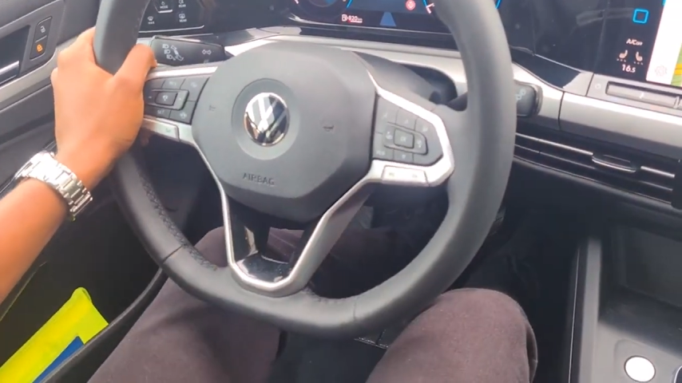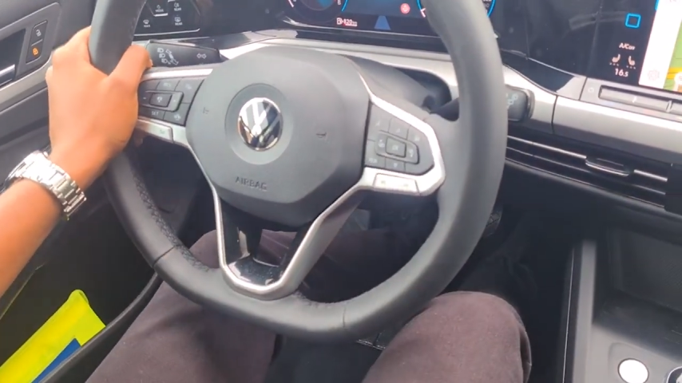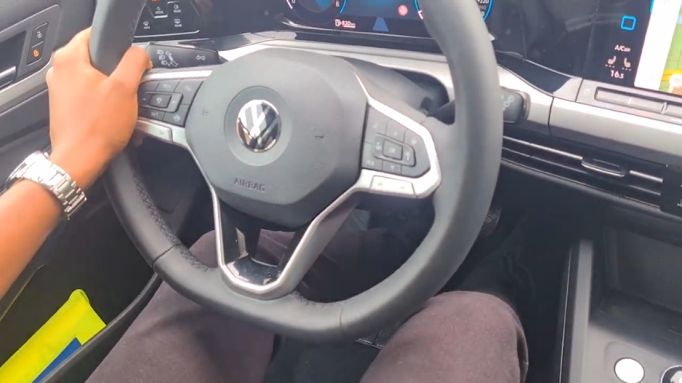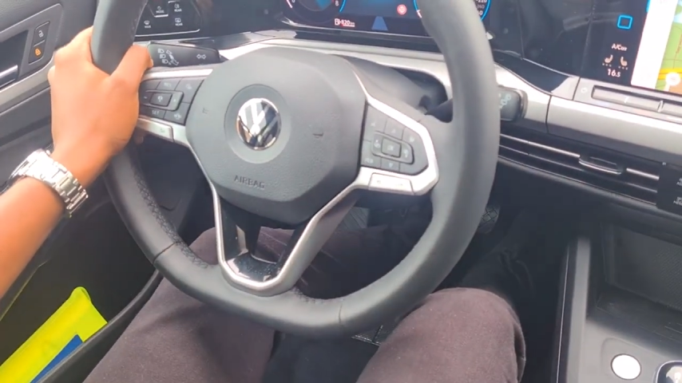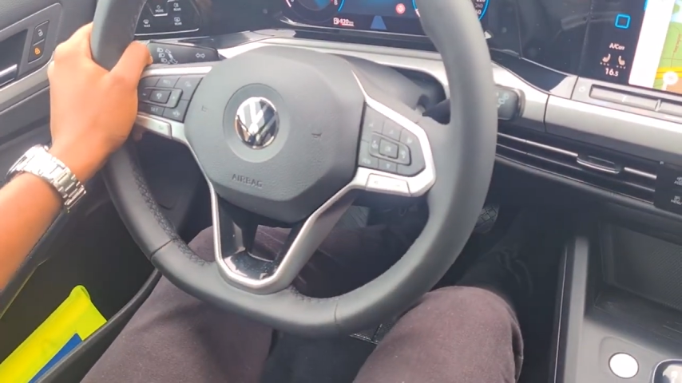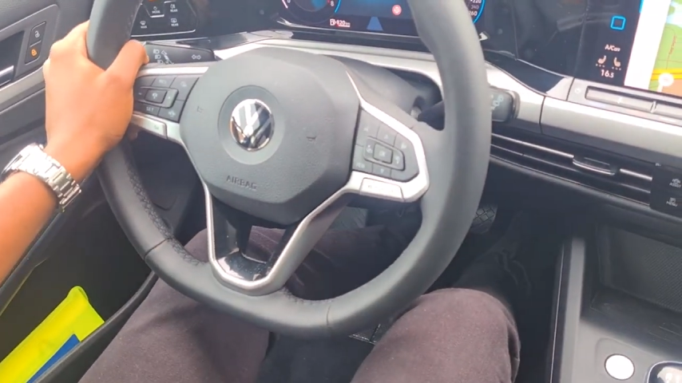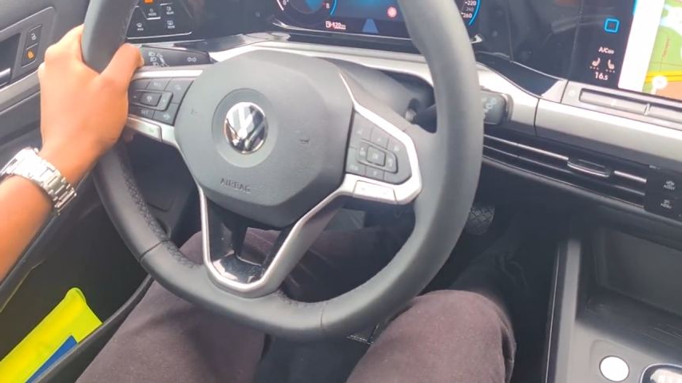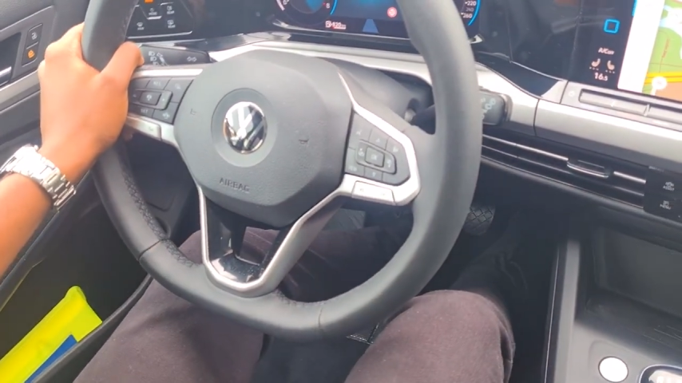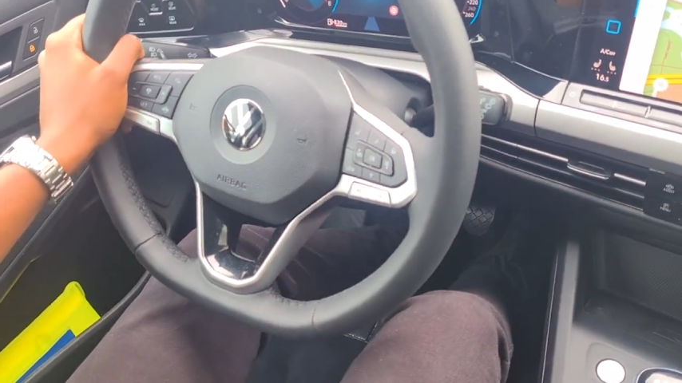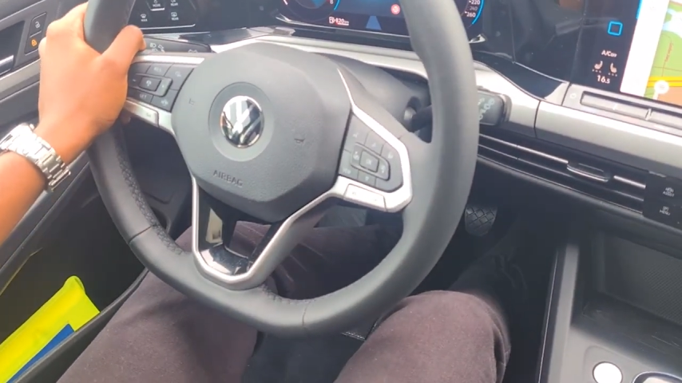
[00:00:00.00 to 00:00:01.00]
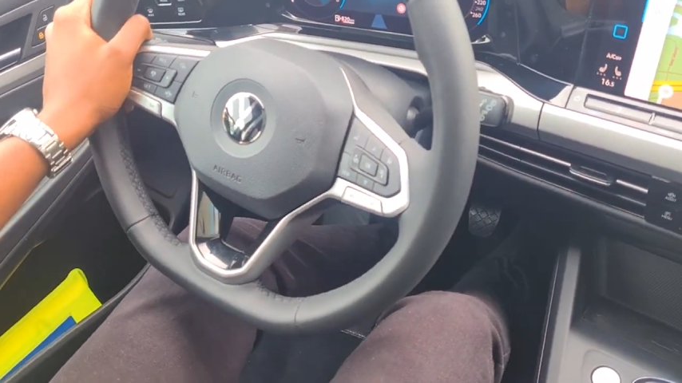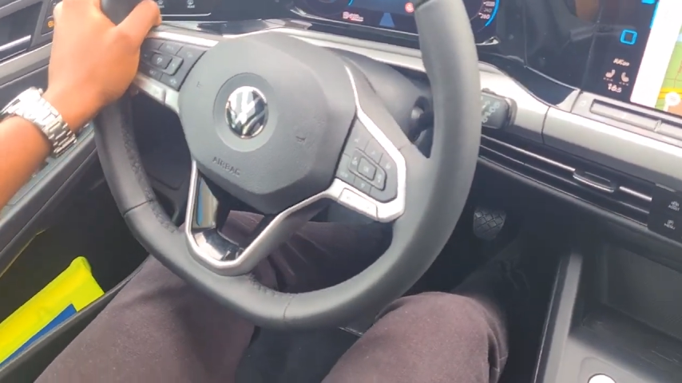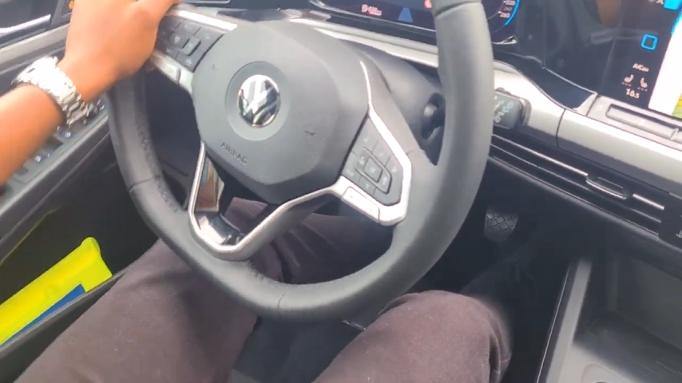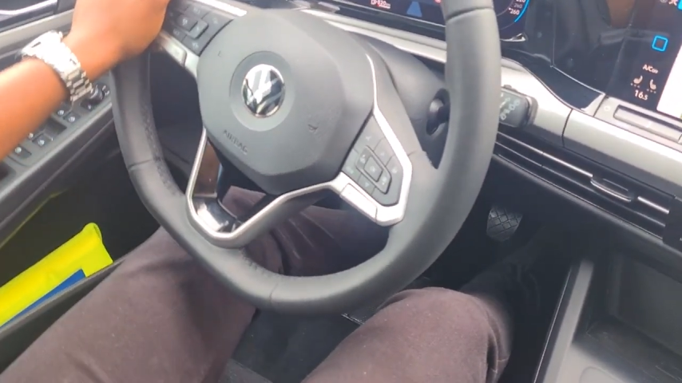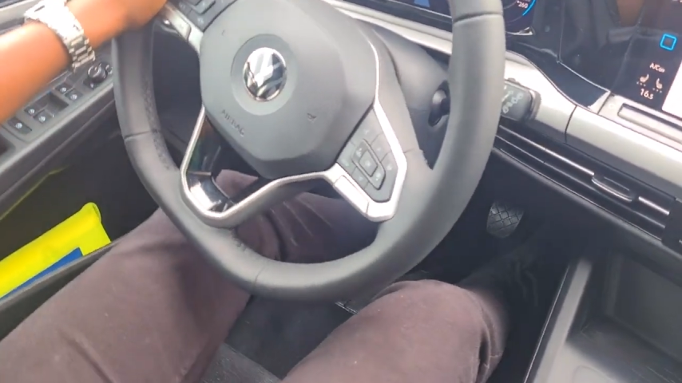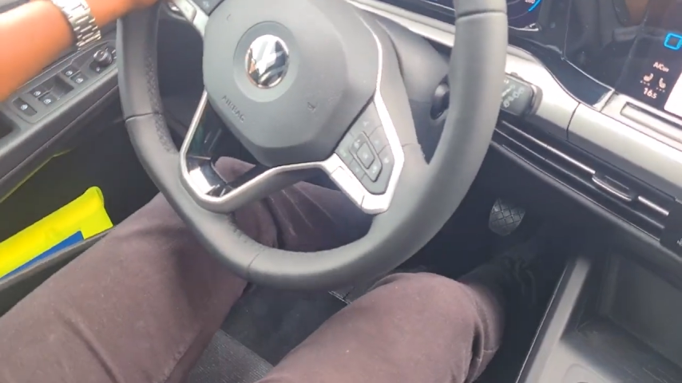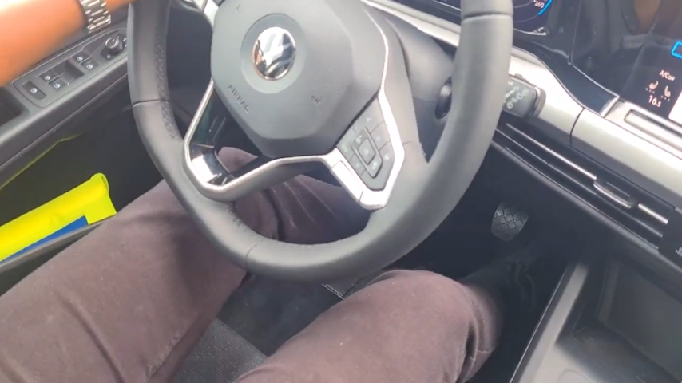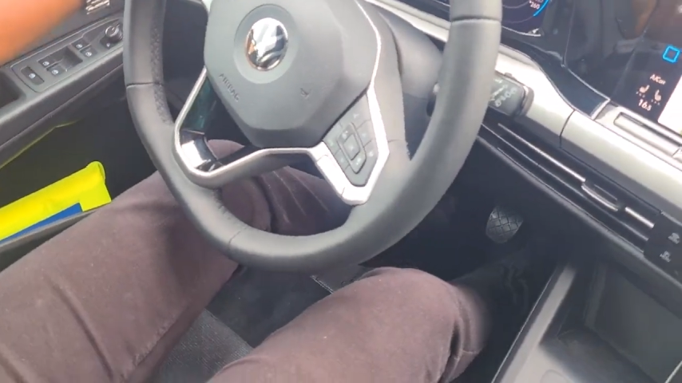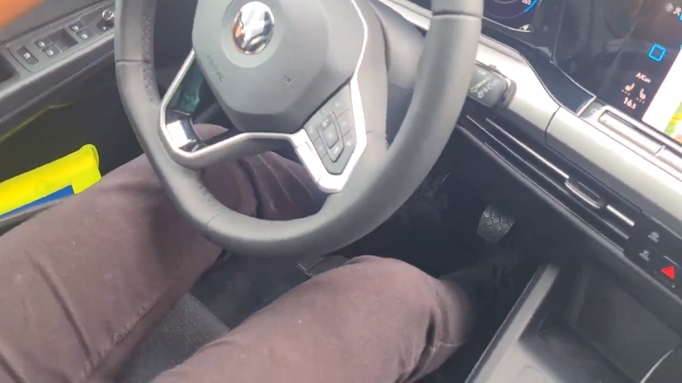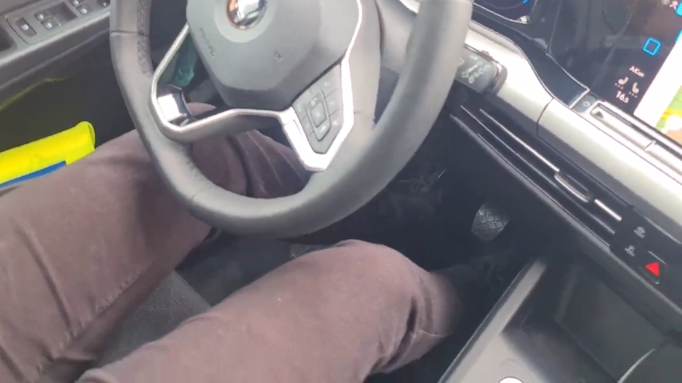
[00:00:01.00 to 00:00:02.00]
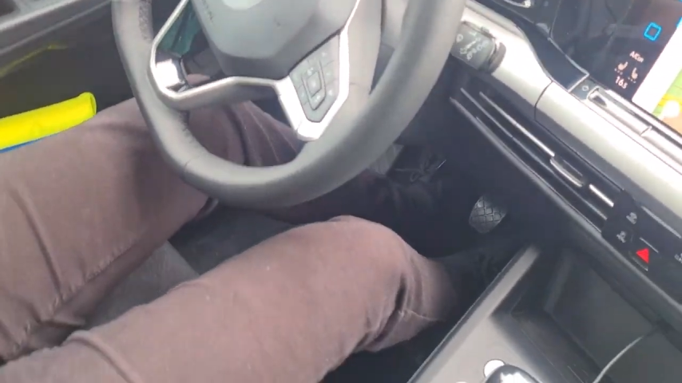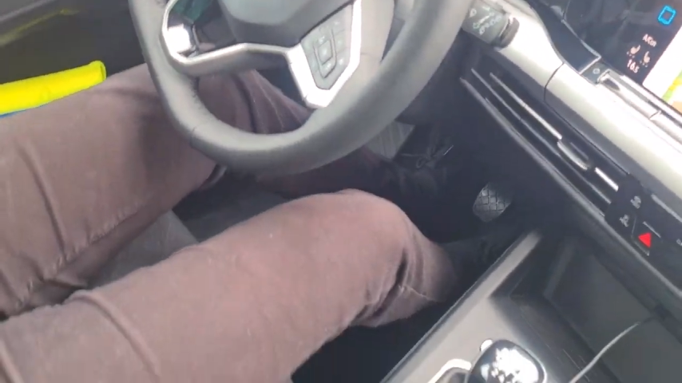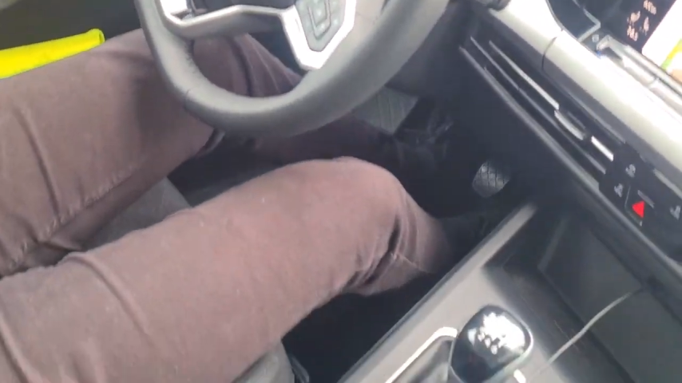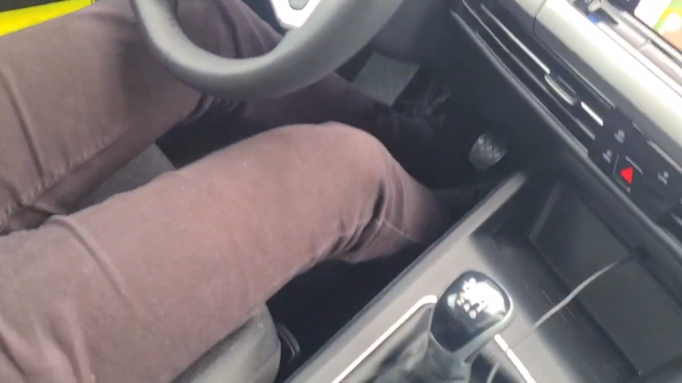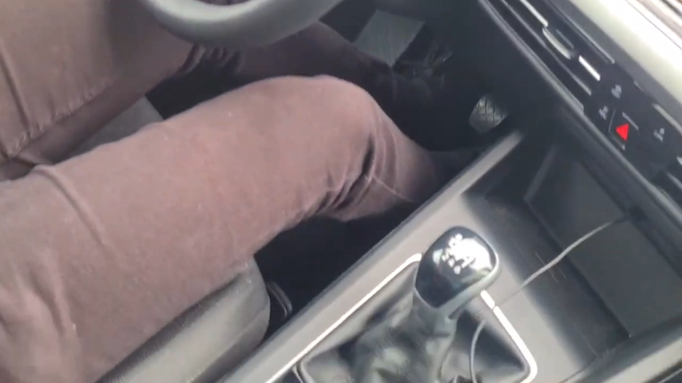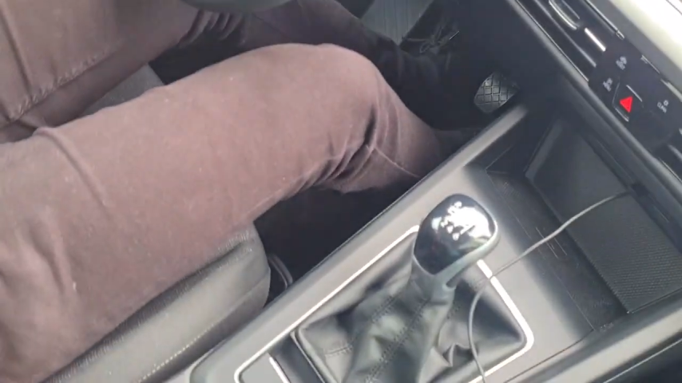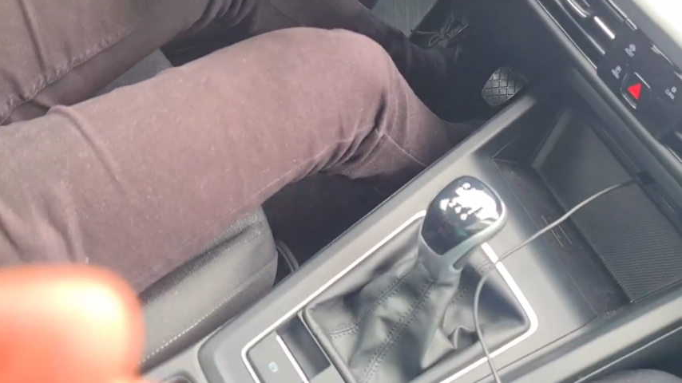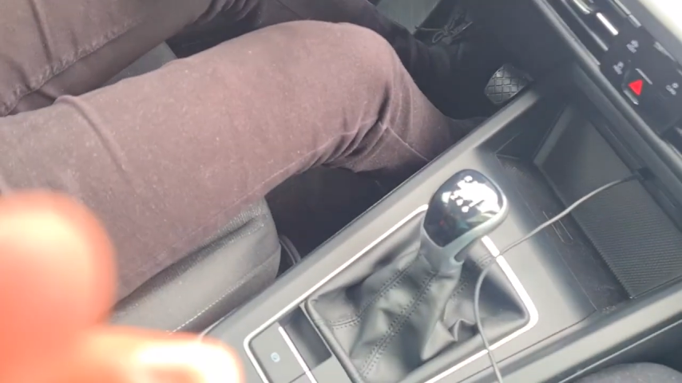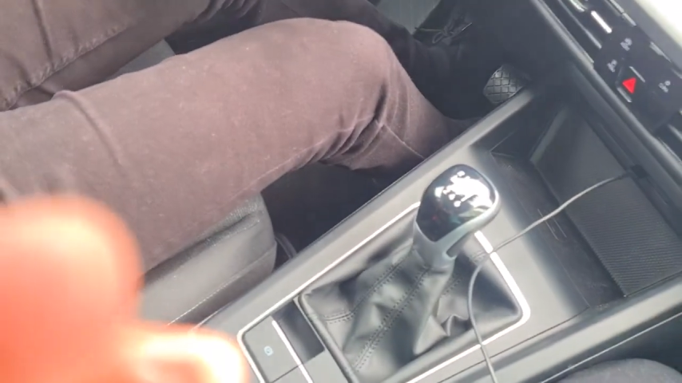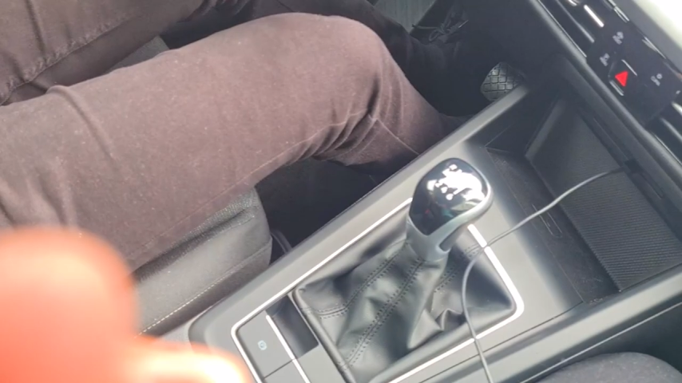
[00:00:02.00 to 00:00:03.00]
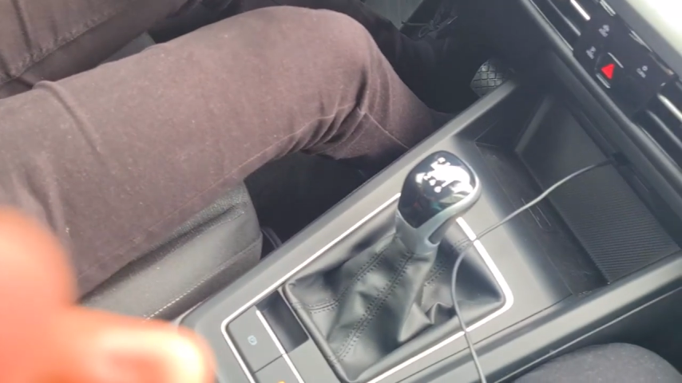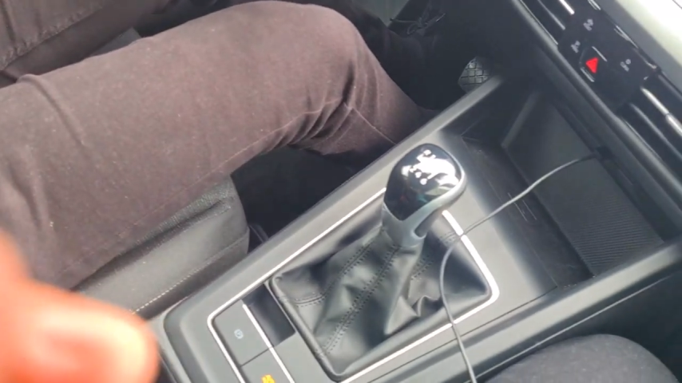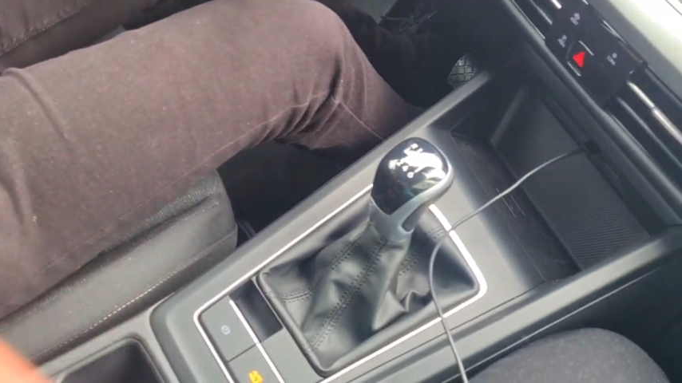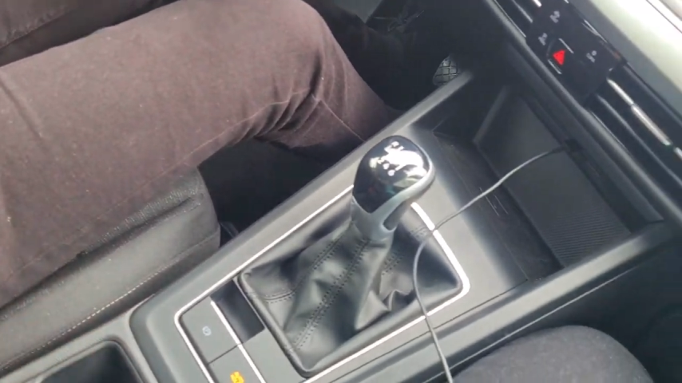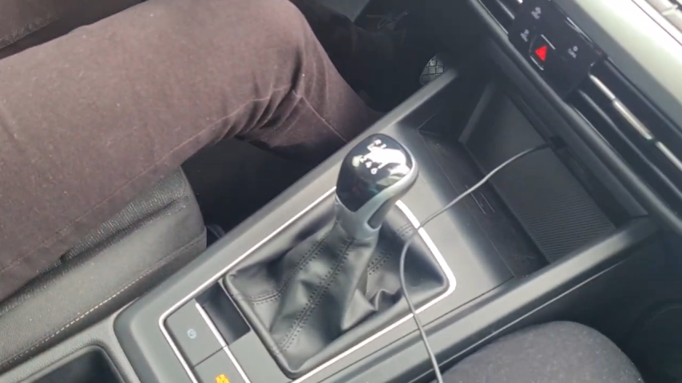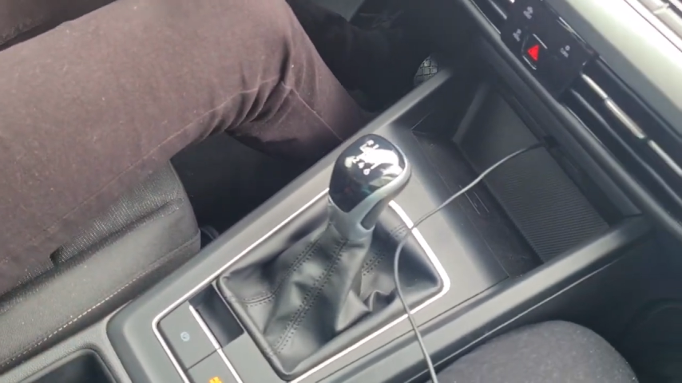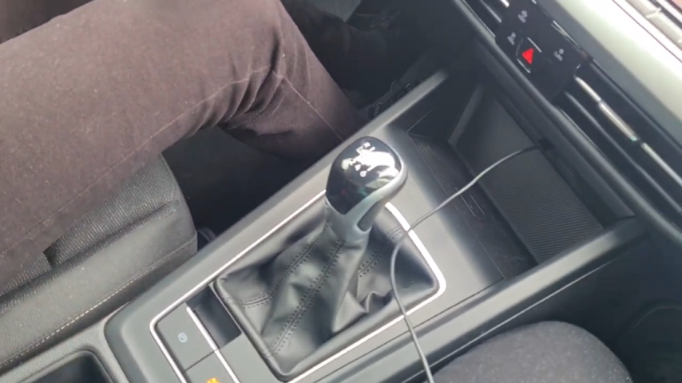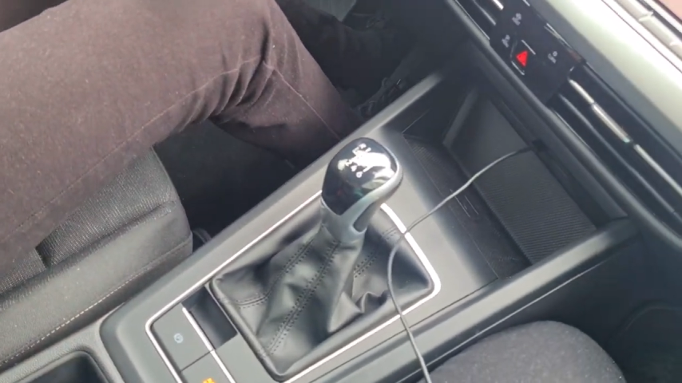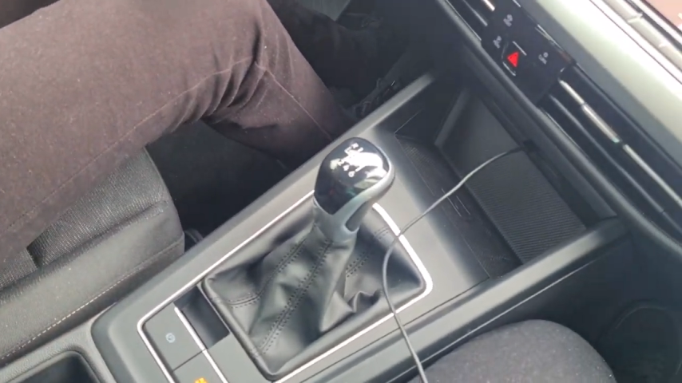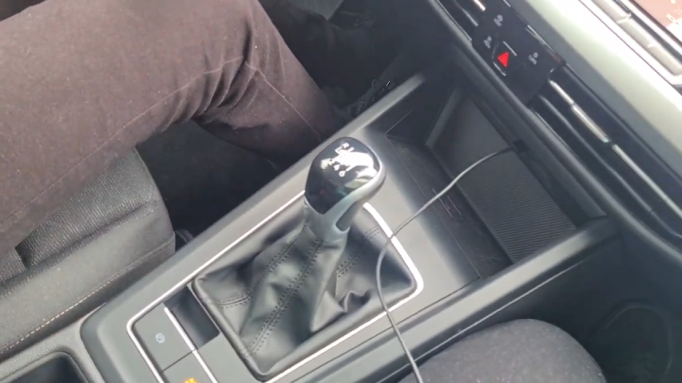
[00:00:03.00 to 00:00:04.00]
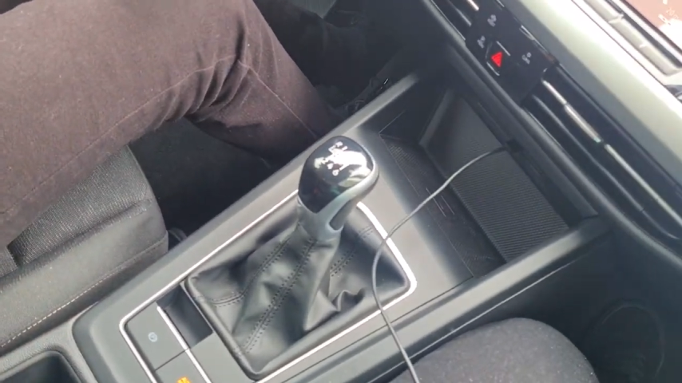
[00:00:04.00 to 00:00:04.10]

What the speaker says: [unreadable: no face in view]